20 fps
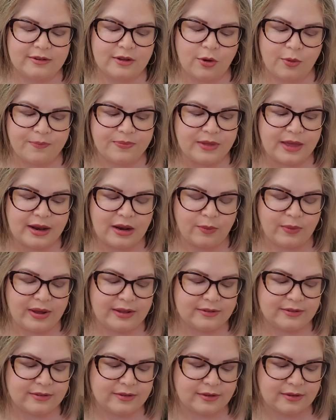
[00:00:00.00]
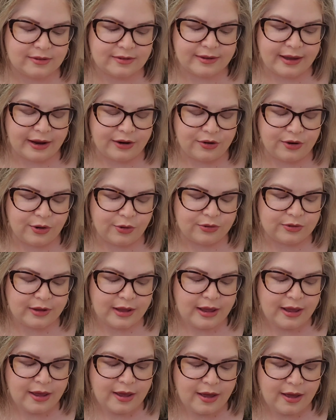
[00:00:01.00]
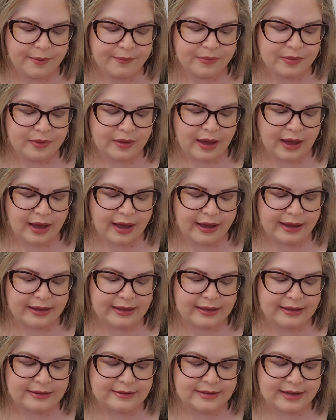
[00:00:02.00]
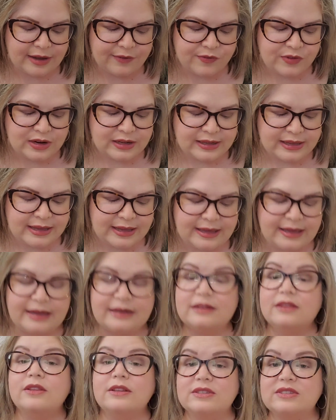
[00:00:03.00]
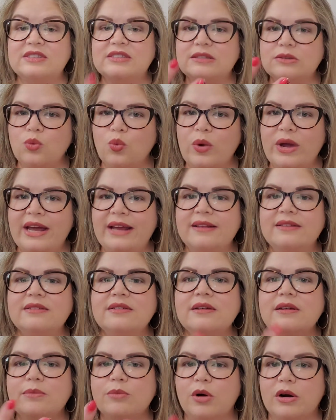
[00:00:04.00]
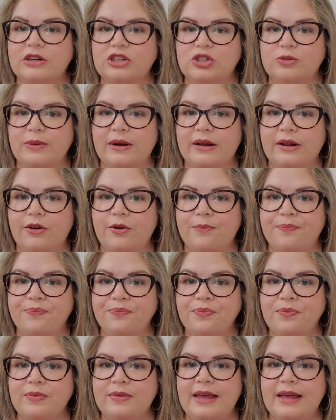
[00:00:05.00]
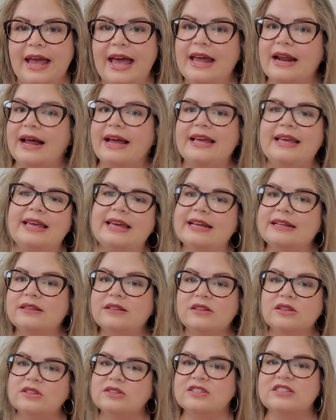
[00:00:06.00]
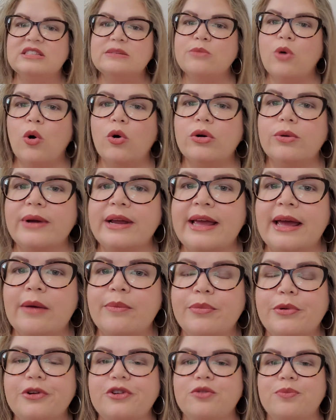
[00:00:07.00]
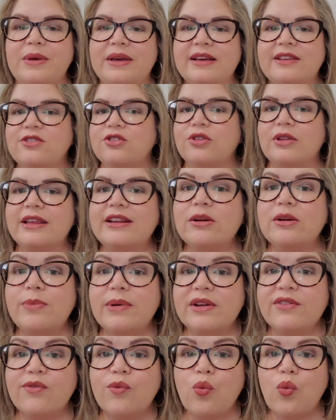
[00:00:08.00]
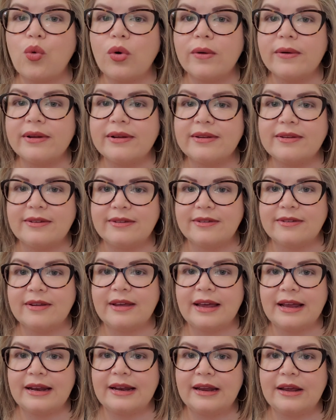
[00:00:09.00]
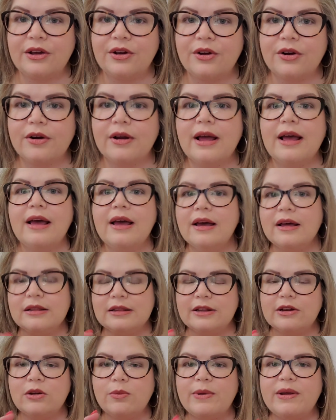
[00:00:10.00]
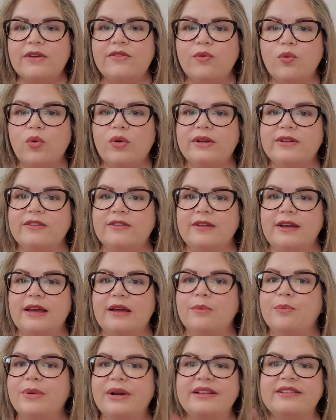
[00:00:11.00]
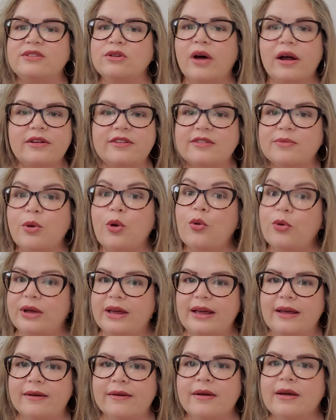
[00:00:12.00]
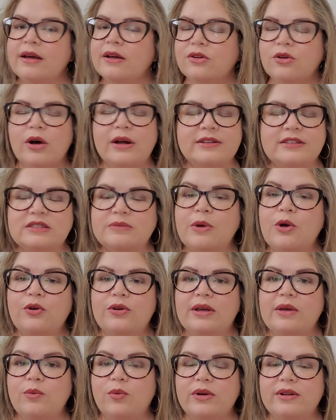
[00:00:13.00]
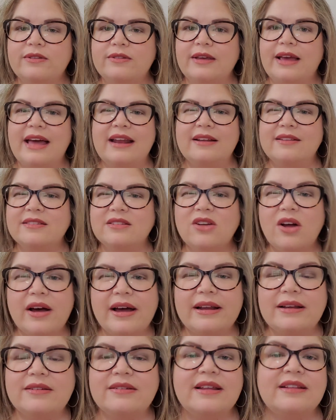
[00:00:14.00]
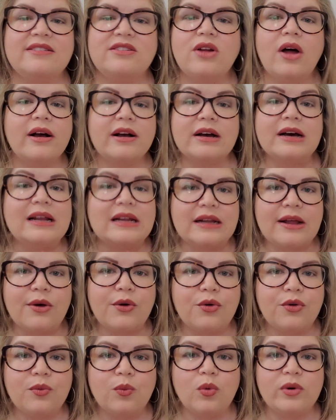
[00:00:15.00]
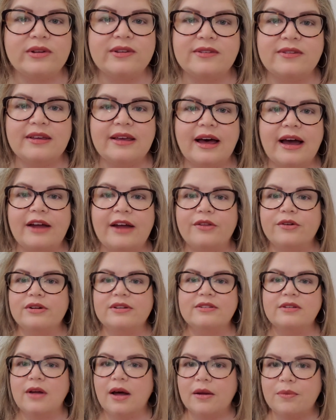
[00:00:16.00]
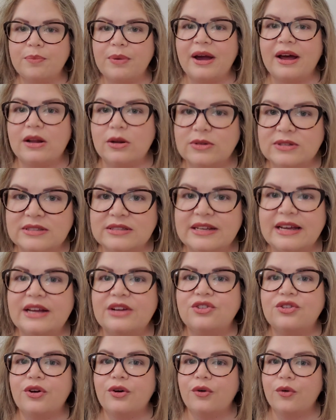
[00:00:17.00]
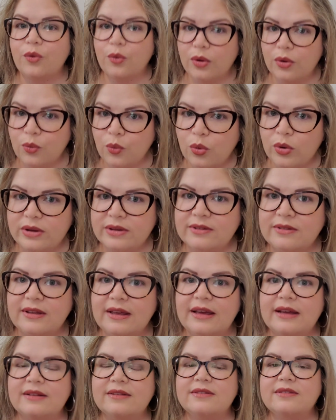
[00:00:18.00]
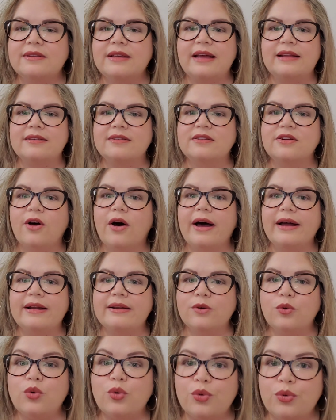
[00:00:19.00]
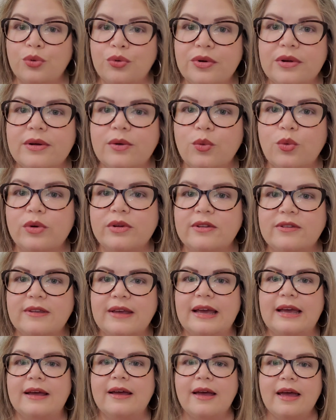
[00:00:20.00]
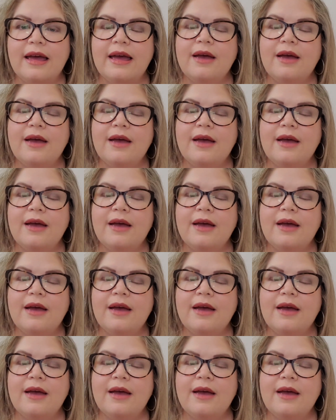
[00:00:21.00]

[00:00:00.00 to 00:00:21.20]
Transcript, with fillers: So anyways, side note. I definitely get the sweet marshmallow and I get the smoldering embers because there's a little bit of woods in here, a little bit of woodsy, but it's not smoky, not smoky woodsy, and it's not it's not cologne woodsy either. It's not Palo Santo woodsy. It's it's not oud woodsy.